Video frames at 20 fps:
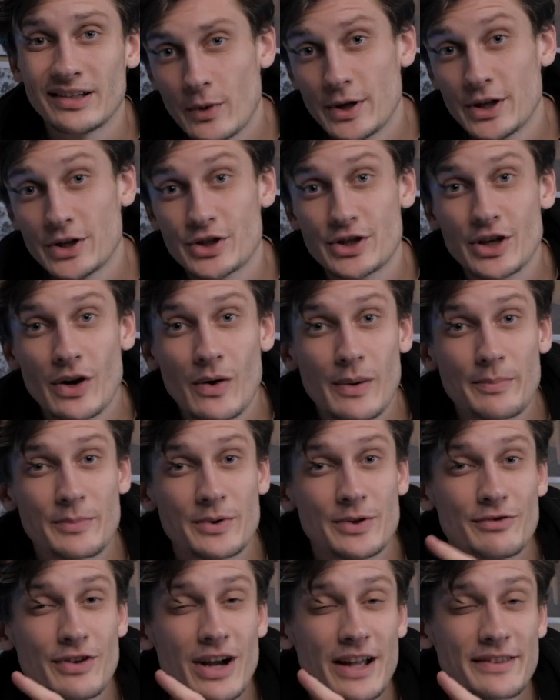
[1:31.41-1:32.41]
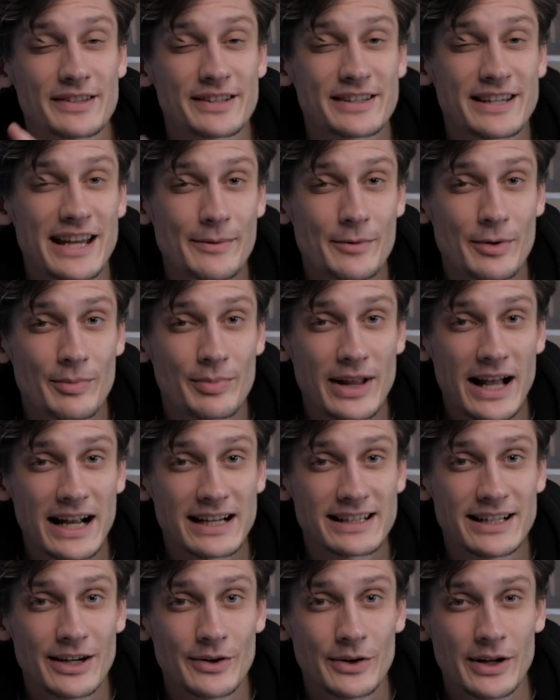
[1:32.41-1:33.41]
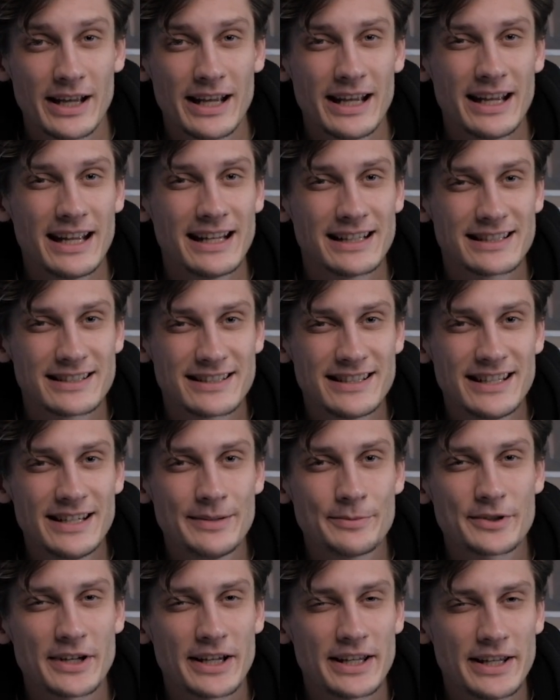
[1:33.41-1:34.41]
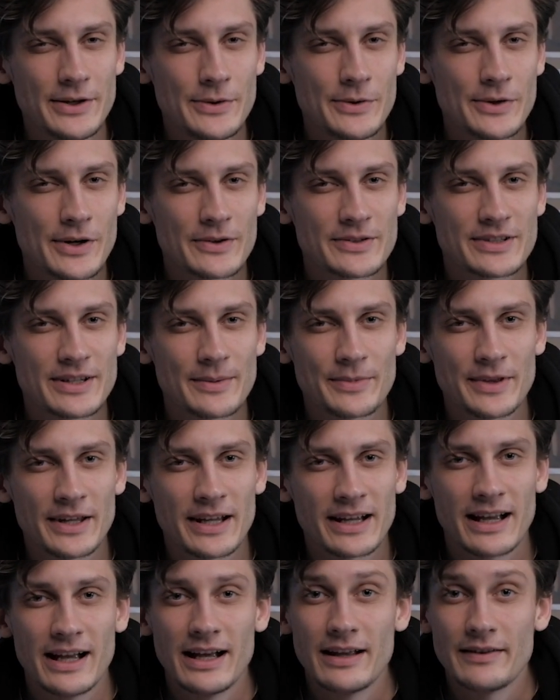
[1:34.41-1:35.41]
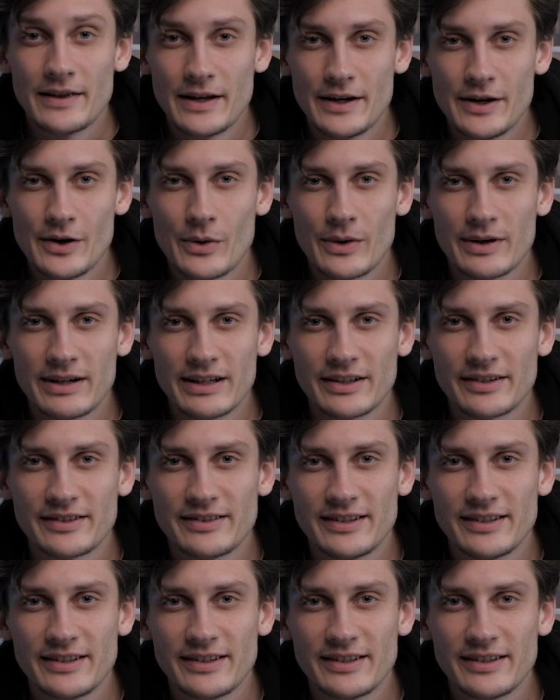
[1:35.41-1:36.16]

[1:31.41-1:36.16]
When you show up and you've got this camera blacked out, it seems like you know something that no one else